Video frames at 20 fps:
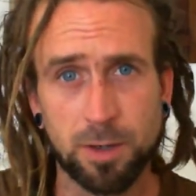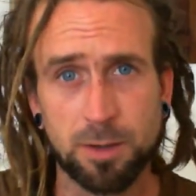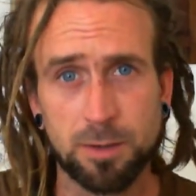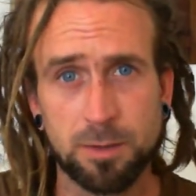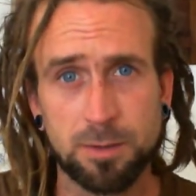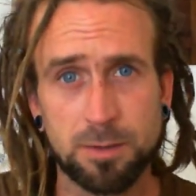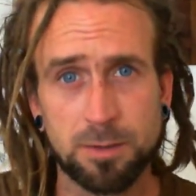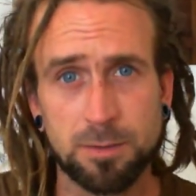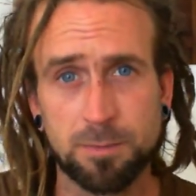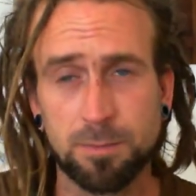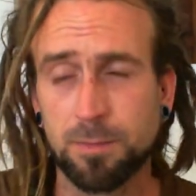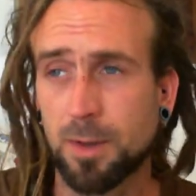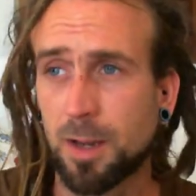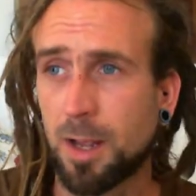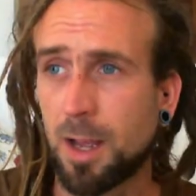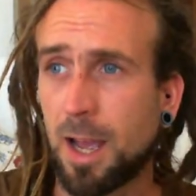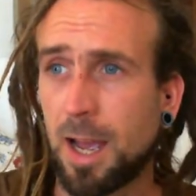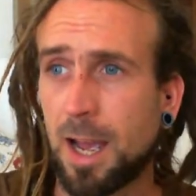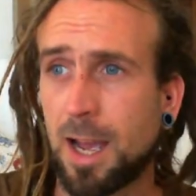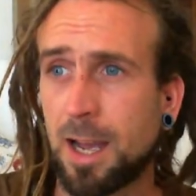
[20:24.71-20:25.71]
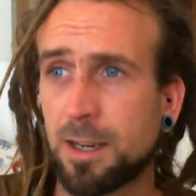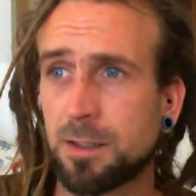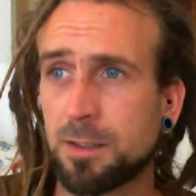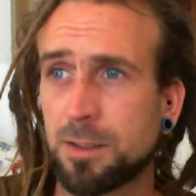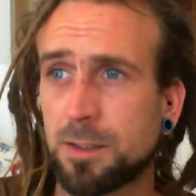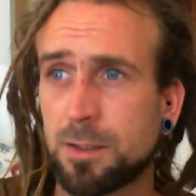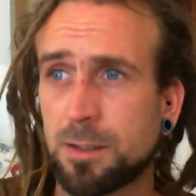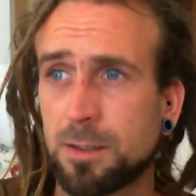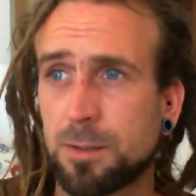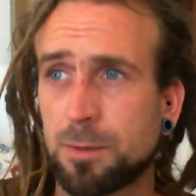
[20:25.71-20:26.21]
And the reason
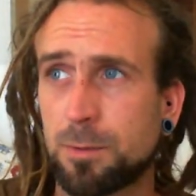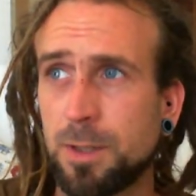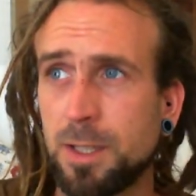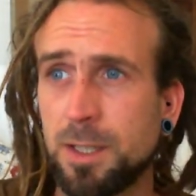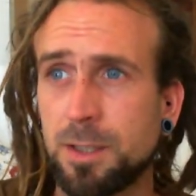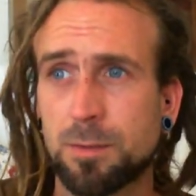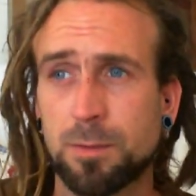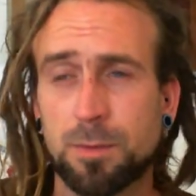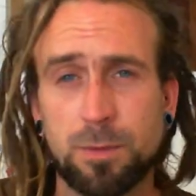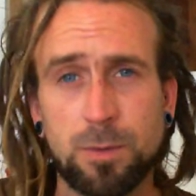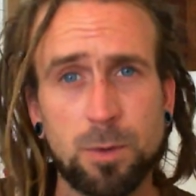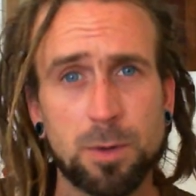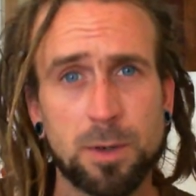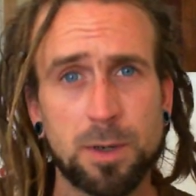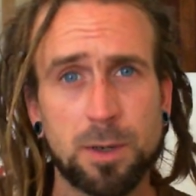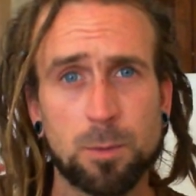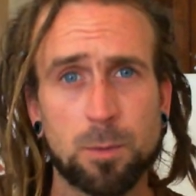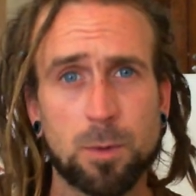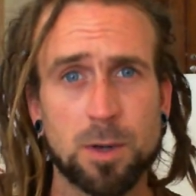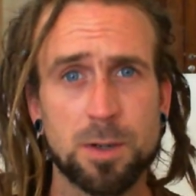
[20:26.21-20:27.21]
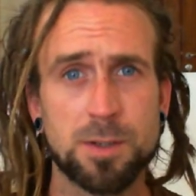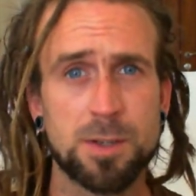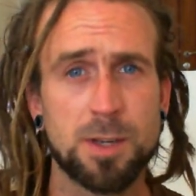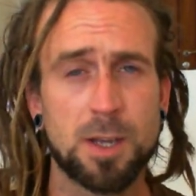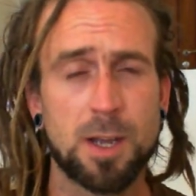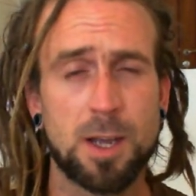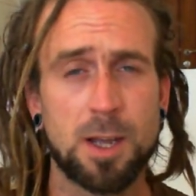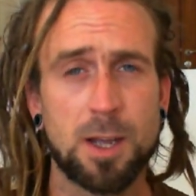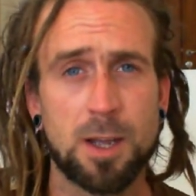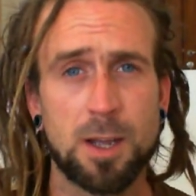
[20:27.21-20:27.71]
for it was
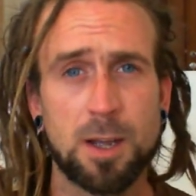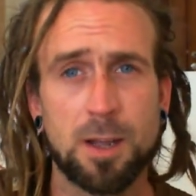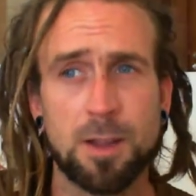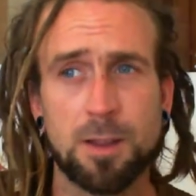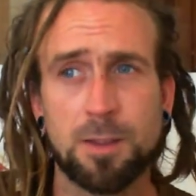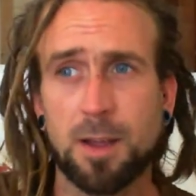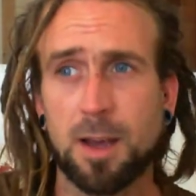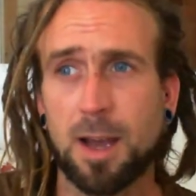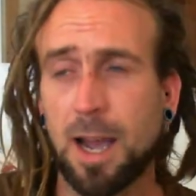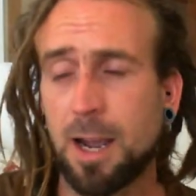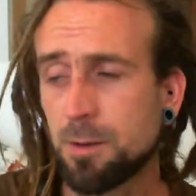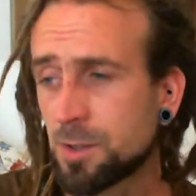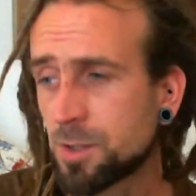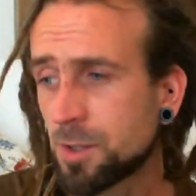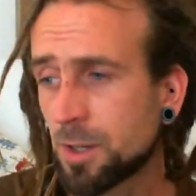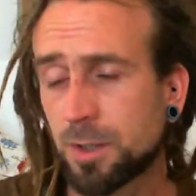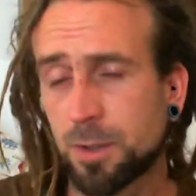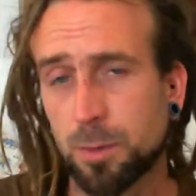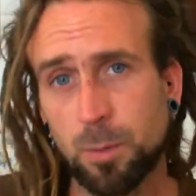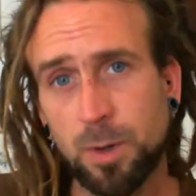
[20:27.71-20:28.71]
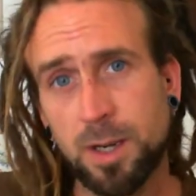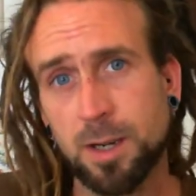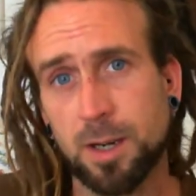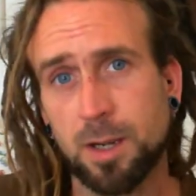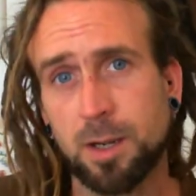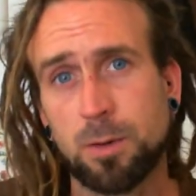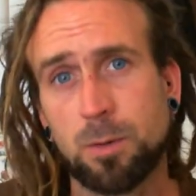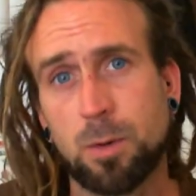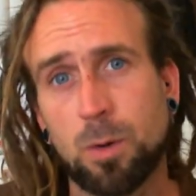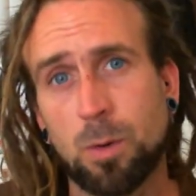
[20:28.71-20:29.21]
that outside the window was
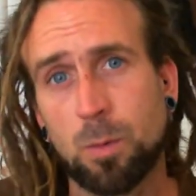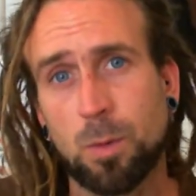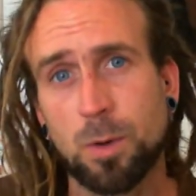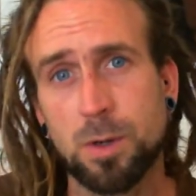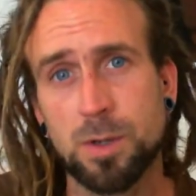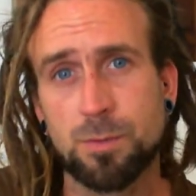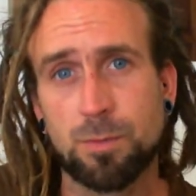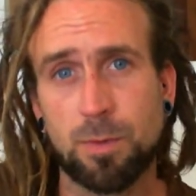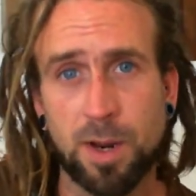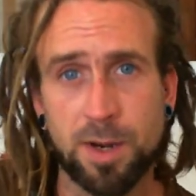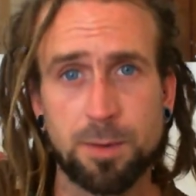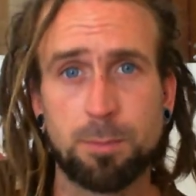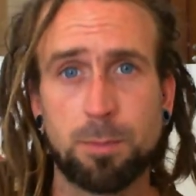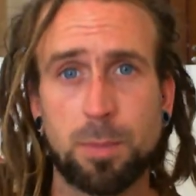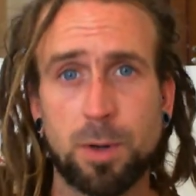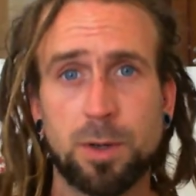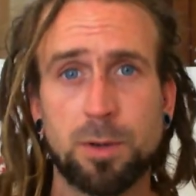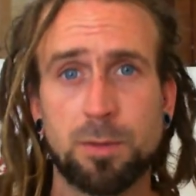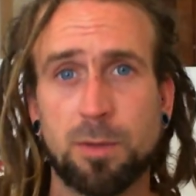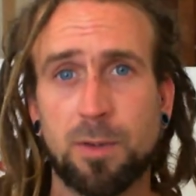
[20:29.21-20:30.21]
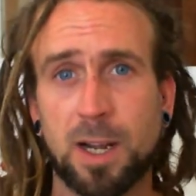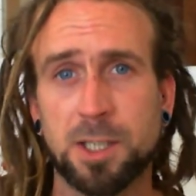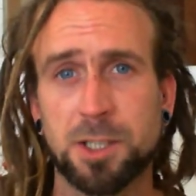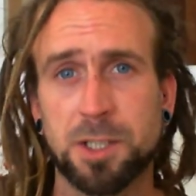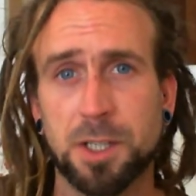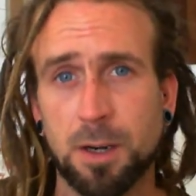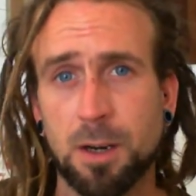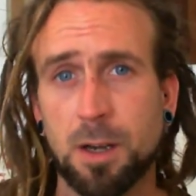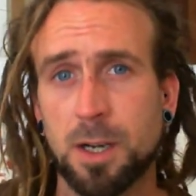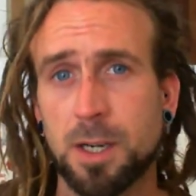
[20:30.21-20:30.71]
red and blue flashing lights,
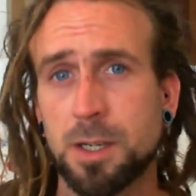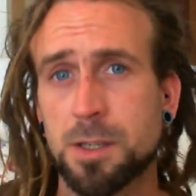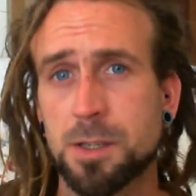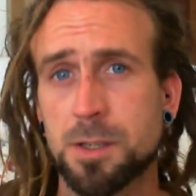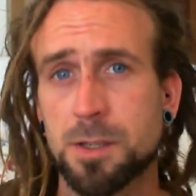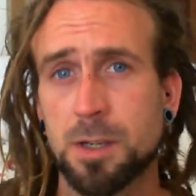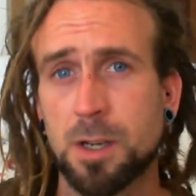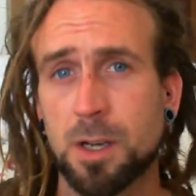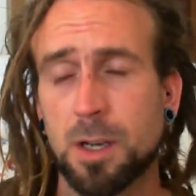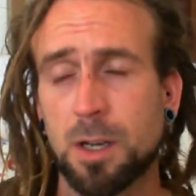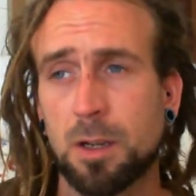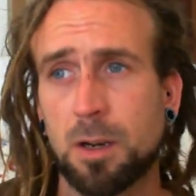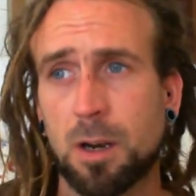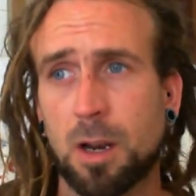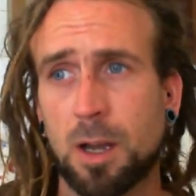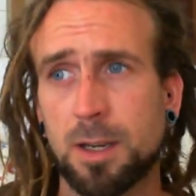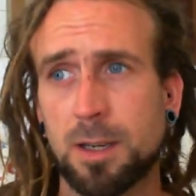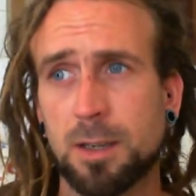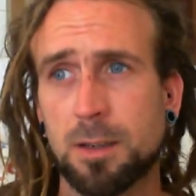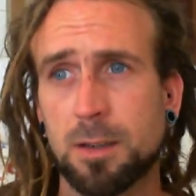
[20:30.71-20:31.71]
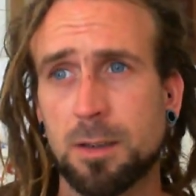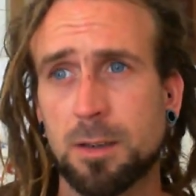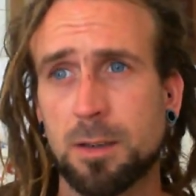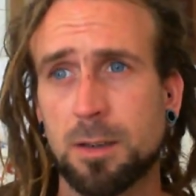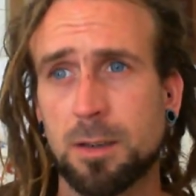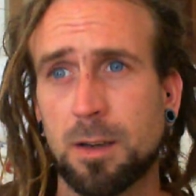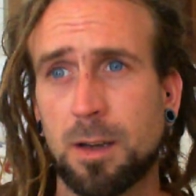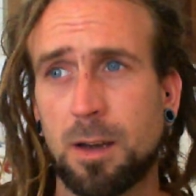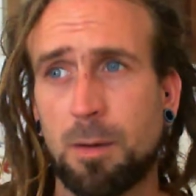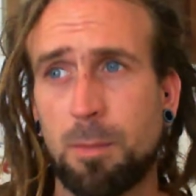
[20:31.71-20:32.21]
like
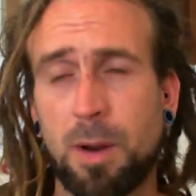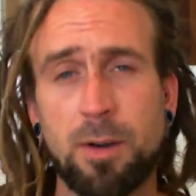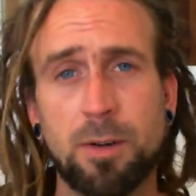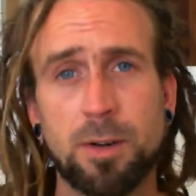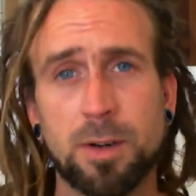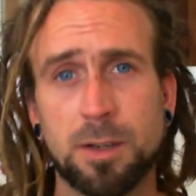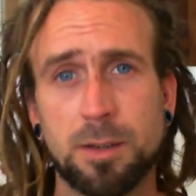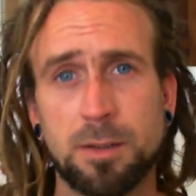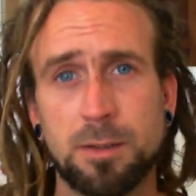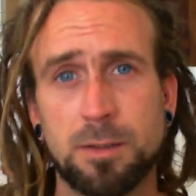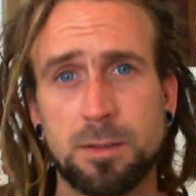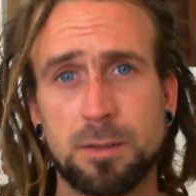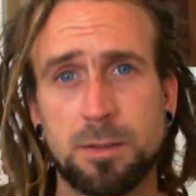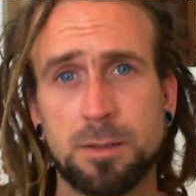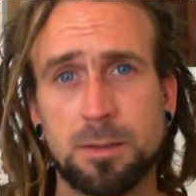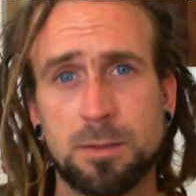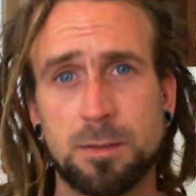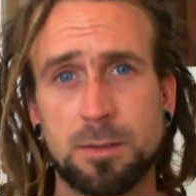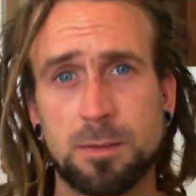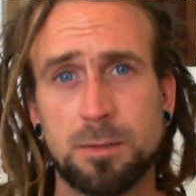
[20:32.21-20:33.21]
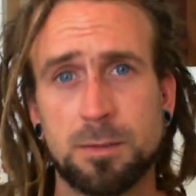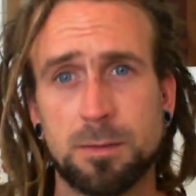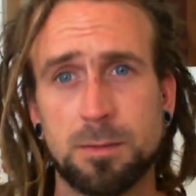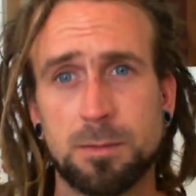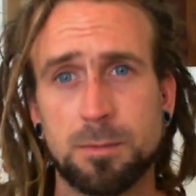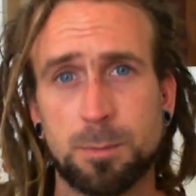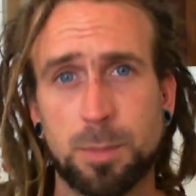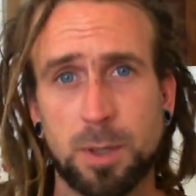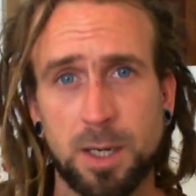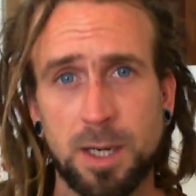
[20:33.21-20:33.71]
American police
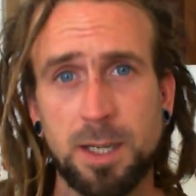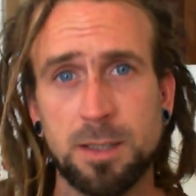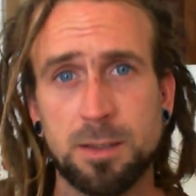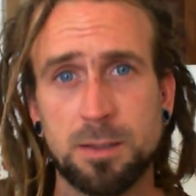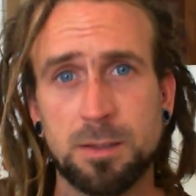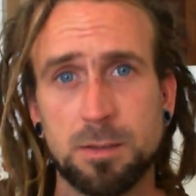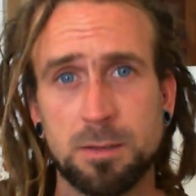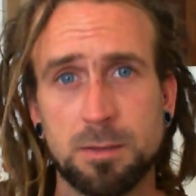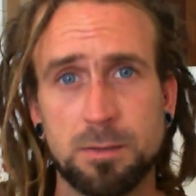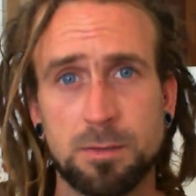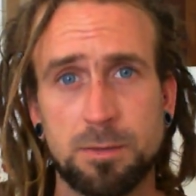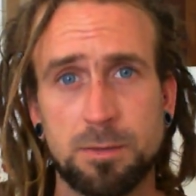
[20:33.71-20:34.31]
vehicles.